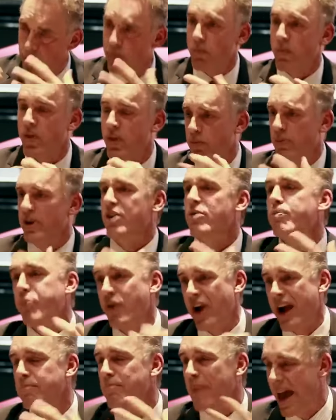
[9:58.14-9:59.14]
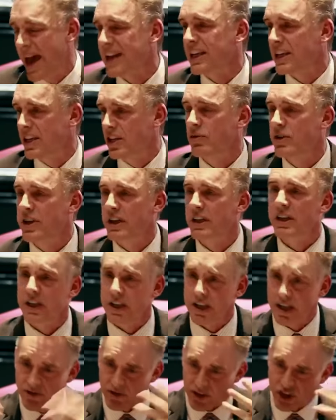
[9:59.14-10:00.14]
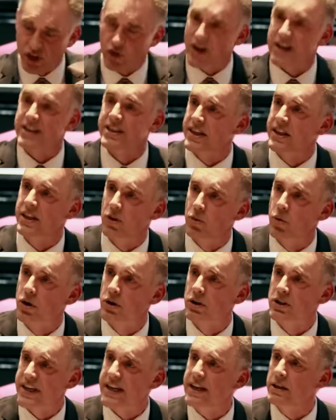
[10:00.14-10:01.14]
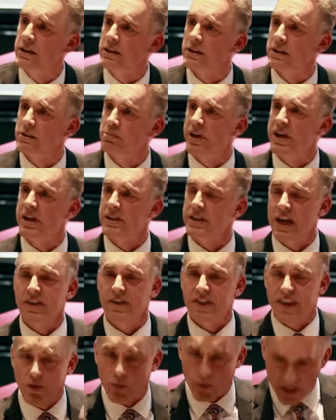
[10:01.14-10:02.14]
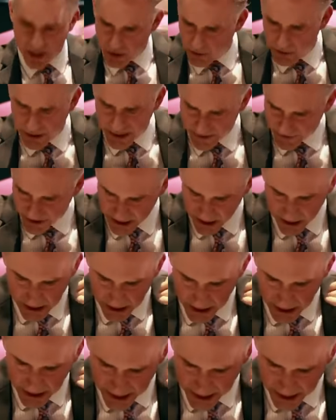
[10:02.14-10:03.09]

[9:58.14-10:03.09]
the, the mere pragmatic utility of addressing the world's ills, because I think we do live in a,